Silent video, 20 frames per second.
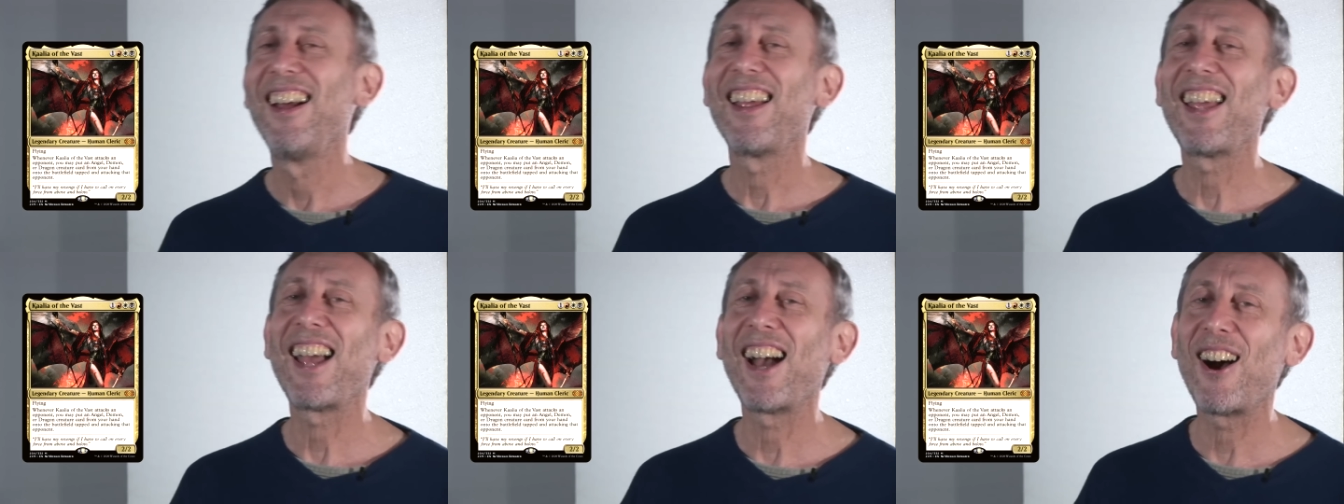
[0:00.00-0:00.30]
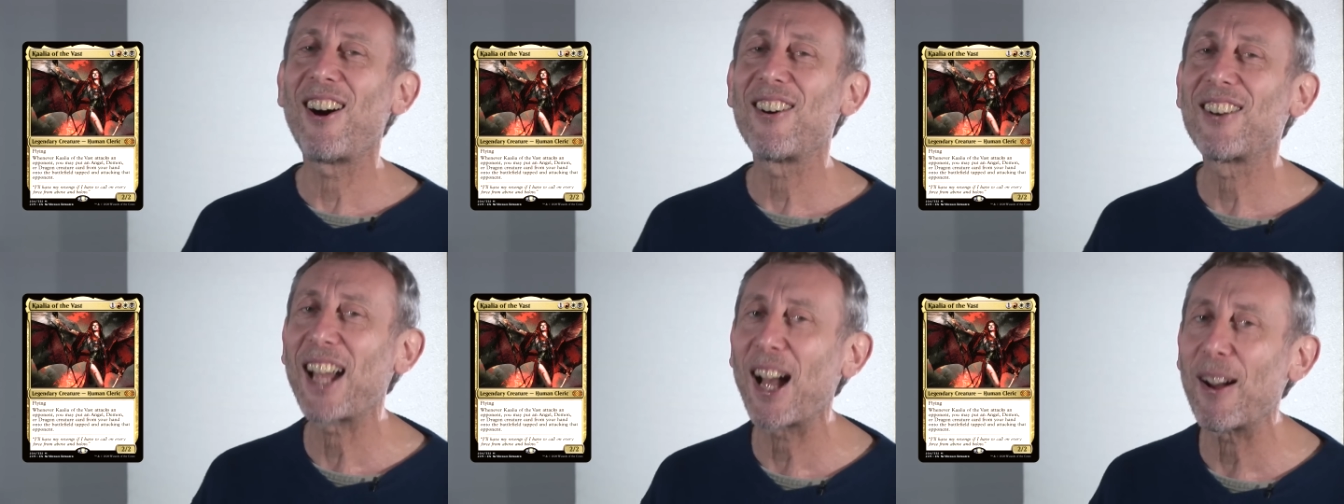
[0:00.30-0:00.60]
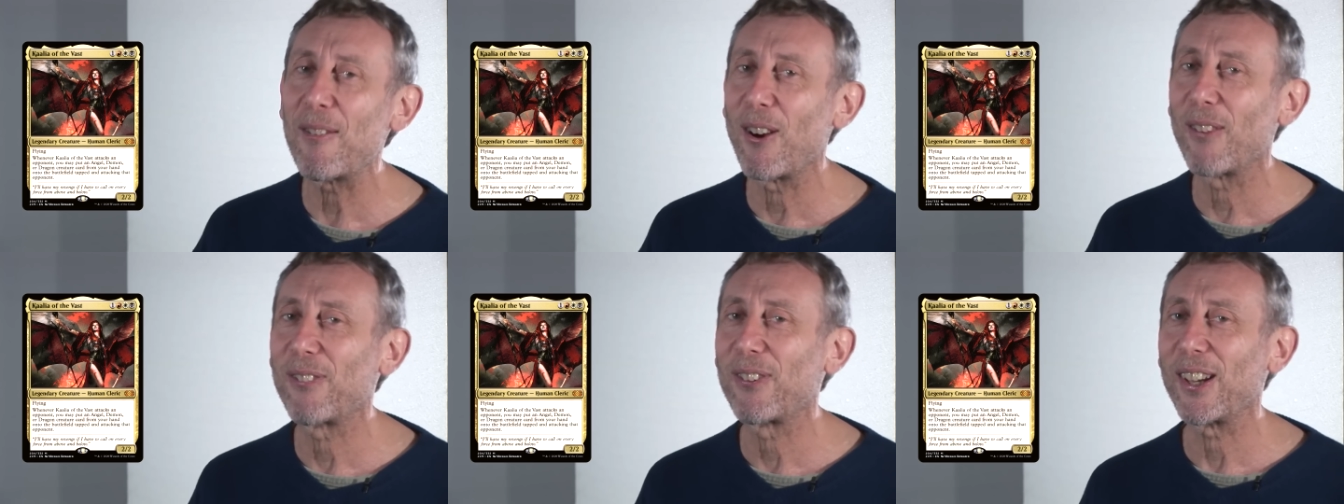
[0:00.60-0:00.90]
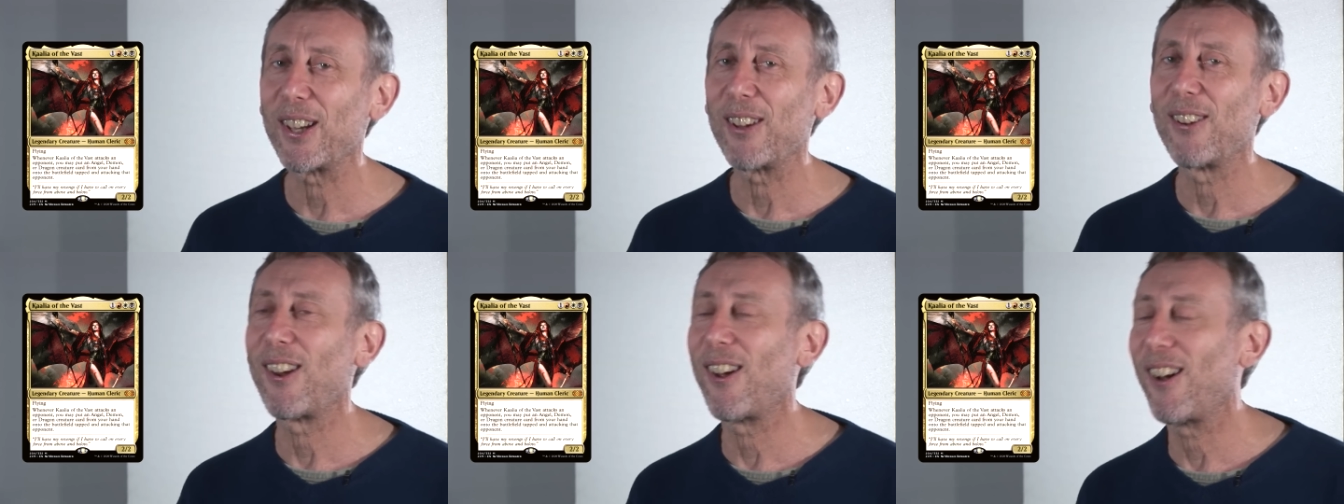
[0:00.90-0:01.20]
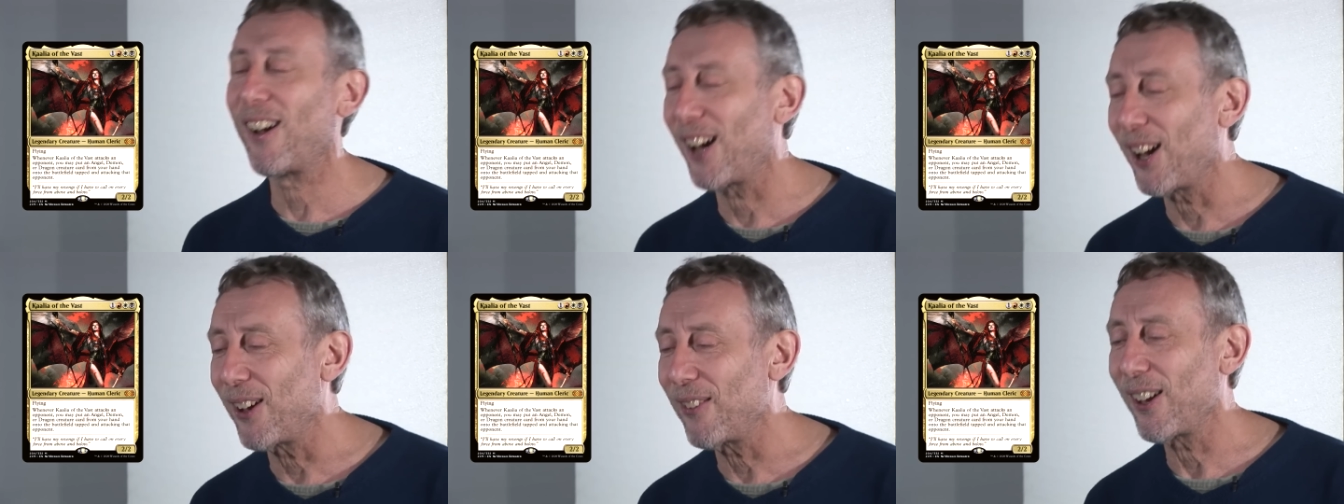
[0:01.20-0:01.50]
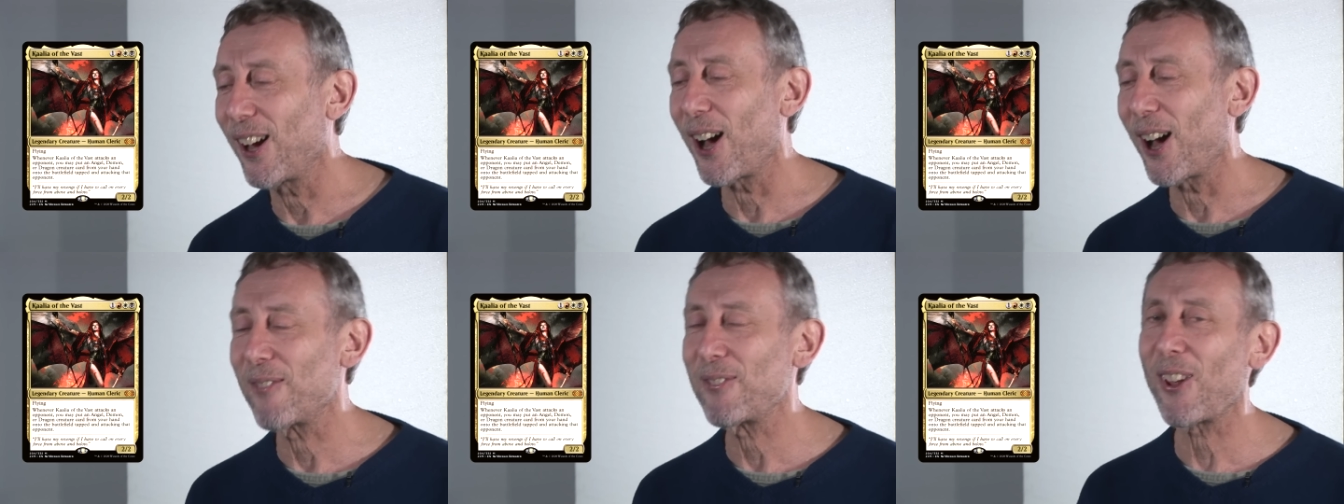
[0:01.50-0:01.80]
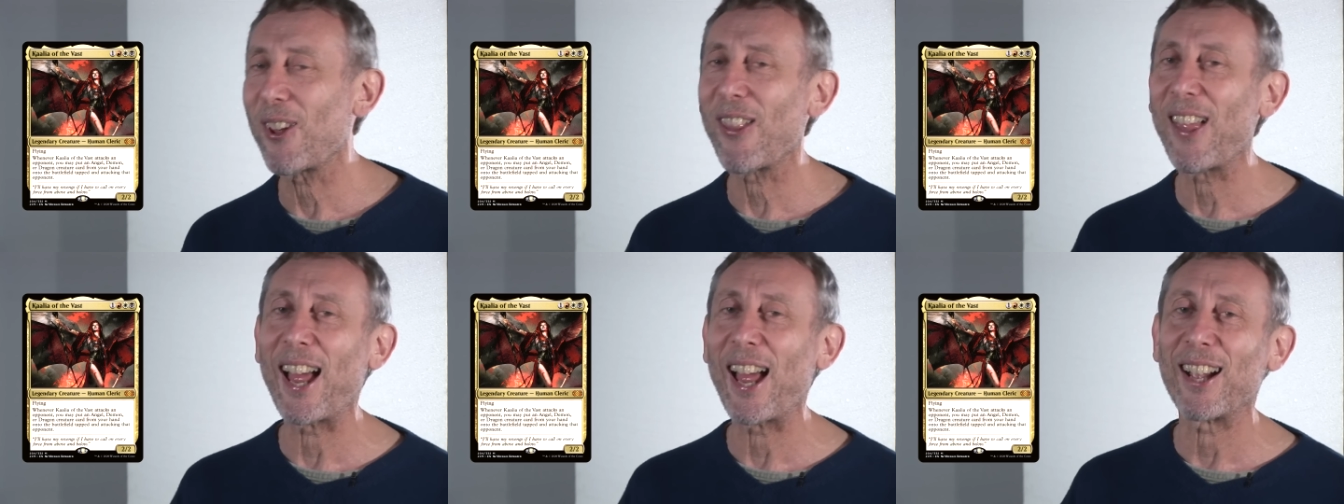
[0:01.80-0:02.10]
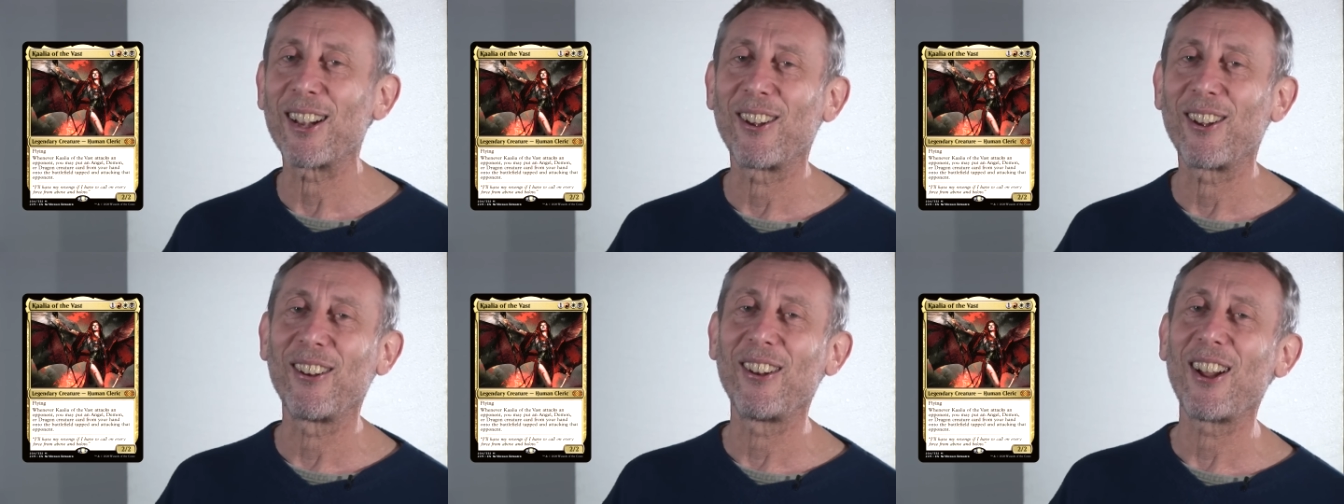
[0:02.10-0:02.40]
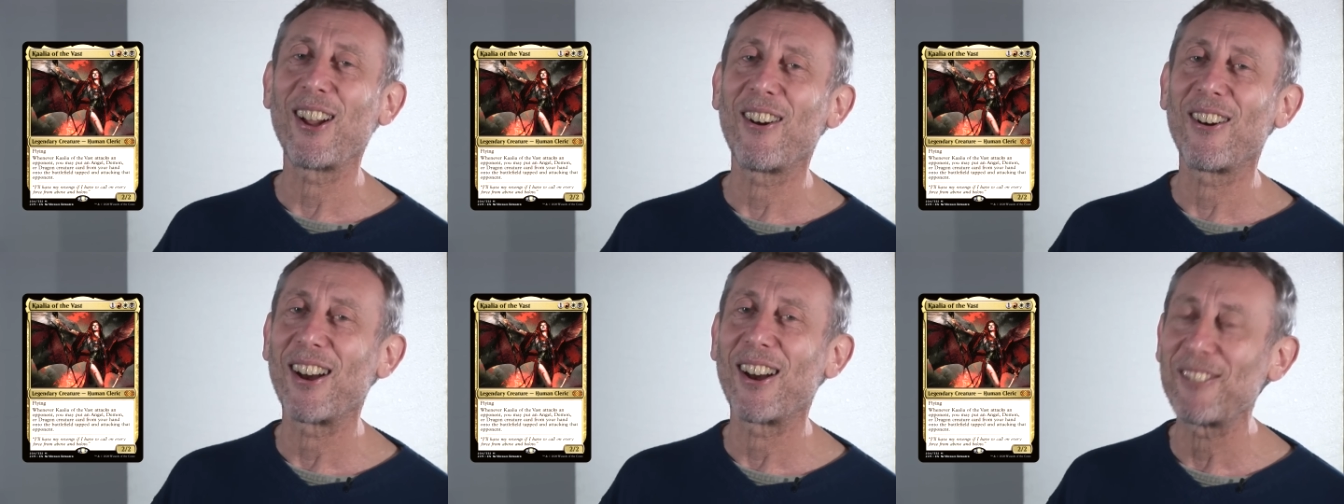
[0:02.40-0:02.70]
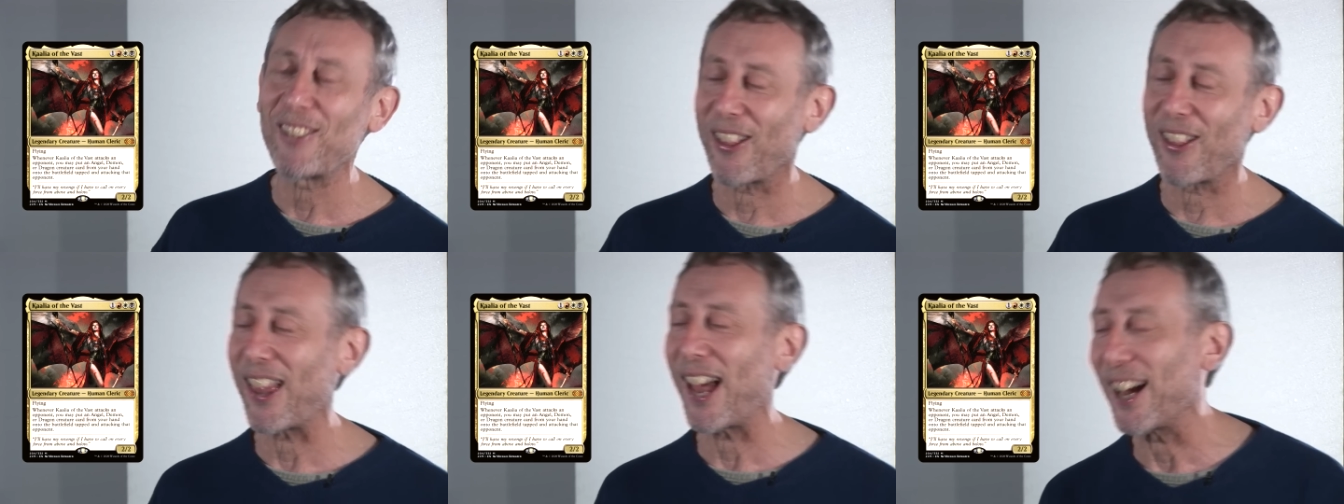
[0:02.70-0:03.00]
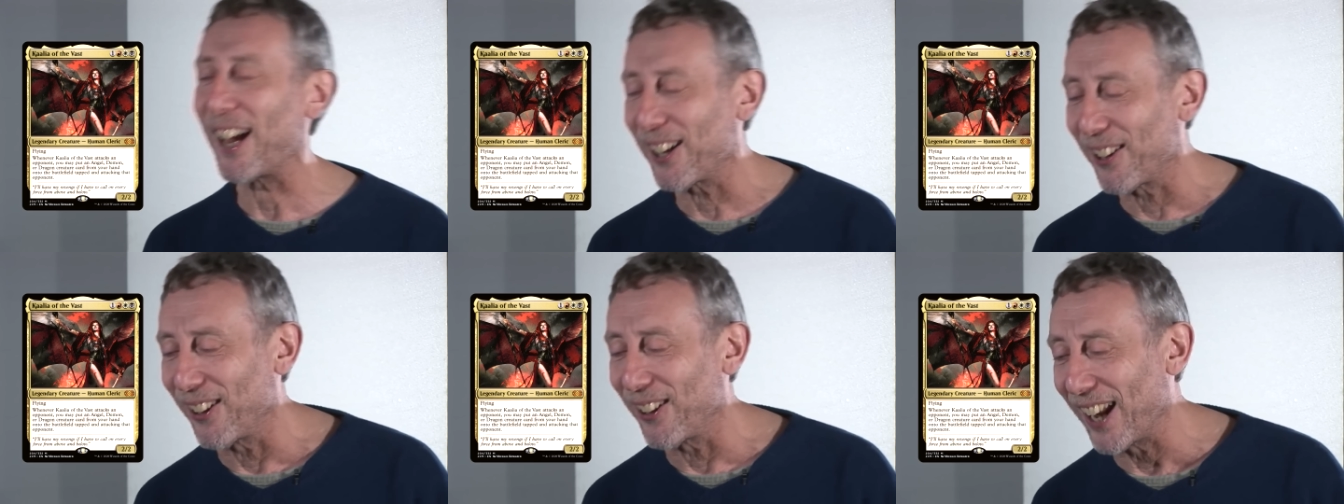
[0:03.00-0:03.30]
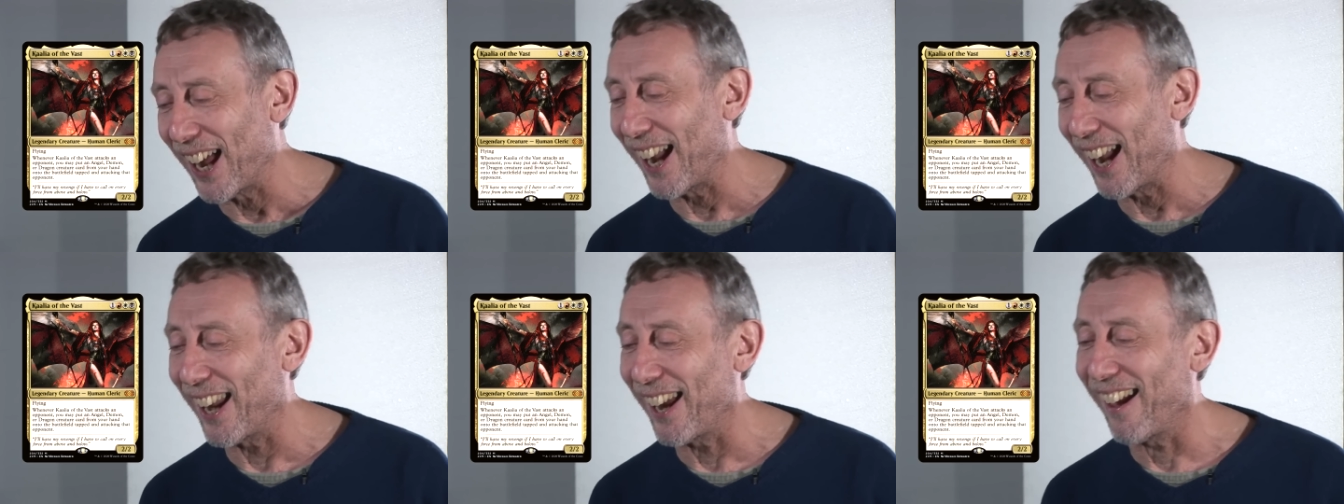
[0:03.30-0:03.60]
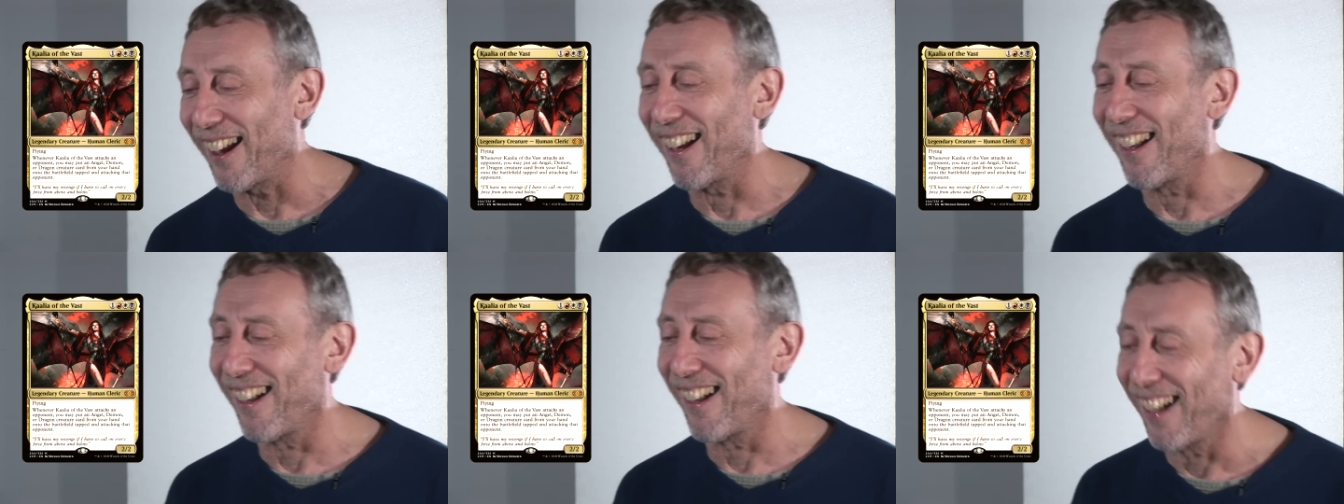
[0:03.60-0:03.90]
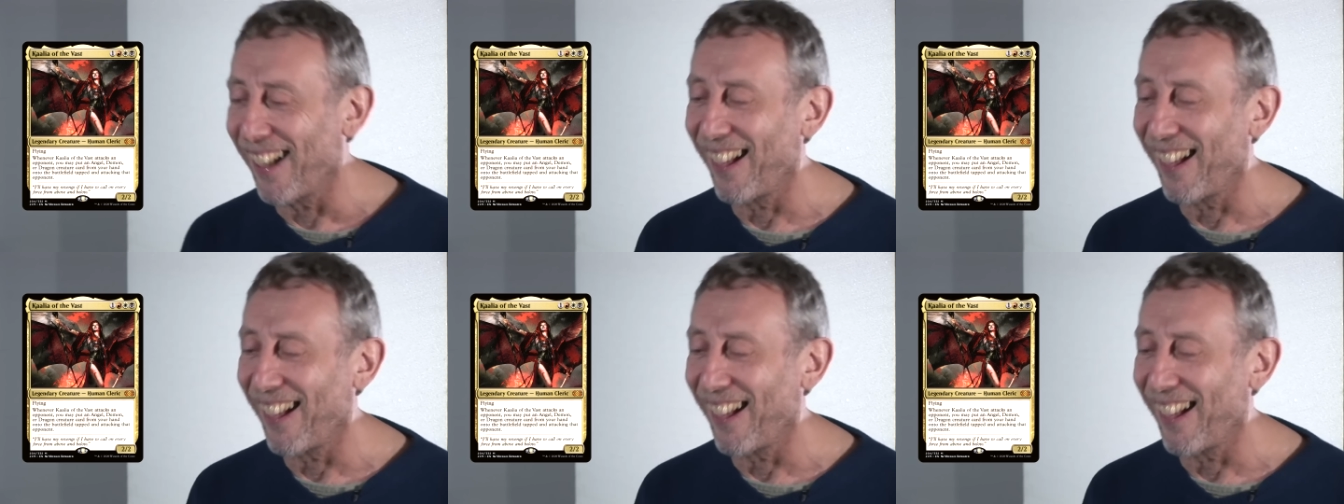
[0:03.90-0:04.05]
Yeah, I'll come off at you lot. I'm not that good at it.